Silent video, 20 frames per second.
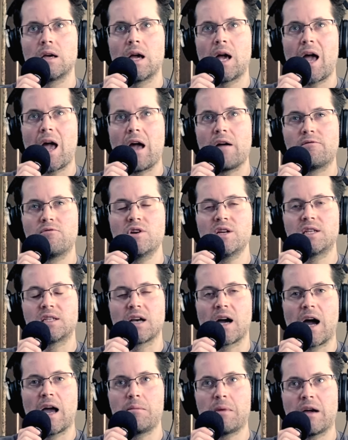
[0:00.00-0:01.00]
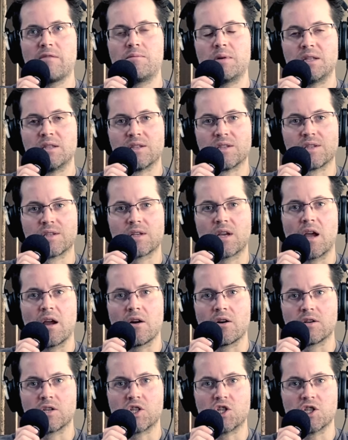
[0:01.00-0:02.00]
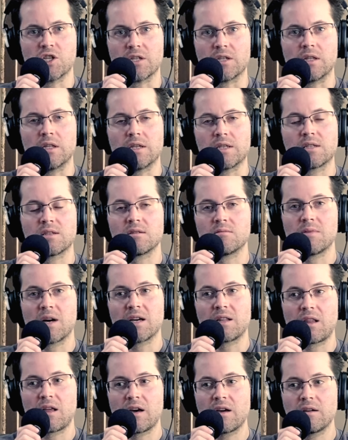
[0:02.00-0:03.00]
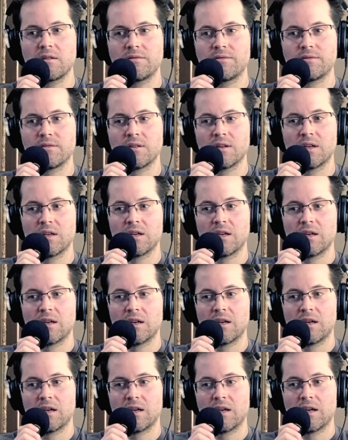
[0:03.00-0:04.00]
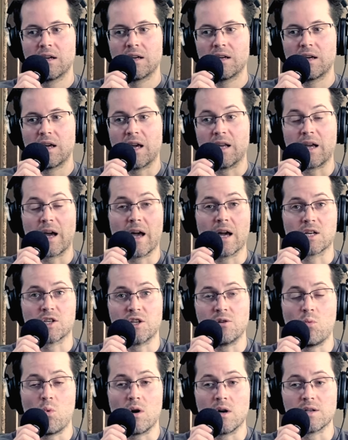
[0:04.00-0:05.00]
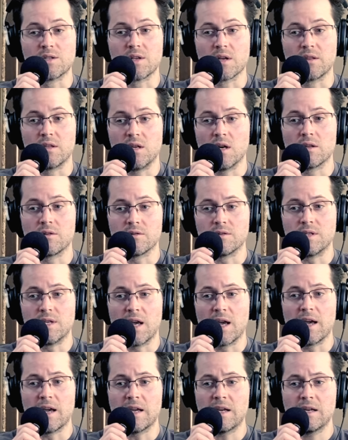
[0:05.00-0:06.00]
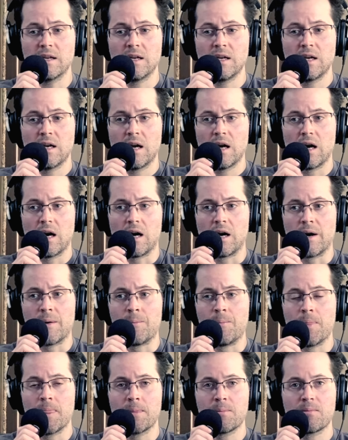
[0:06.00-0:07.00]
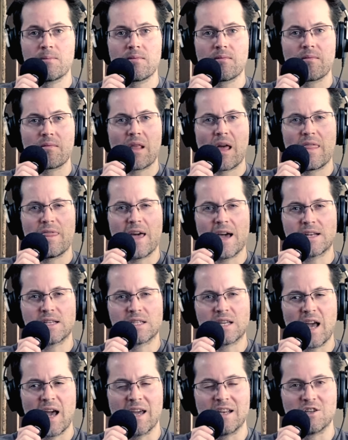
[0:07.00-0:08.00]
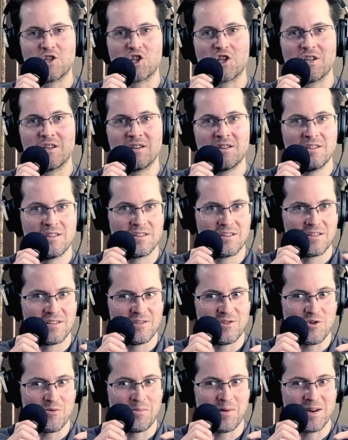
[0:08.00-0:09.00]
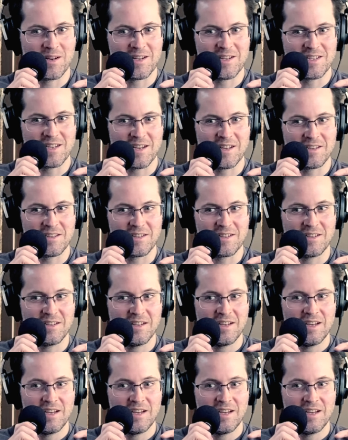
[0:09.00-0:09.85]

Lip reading: every time I've been scared shitless in my life, and I actually was the other day, that tension, no pun intended,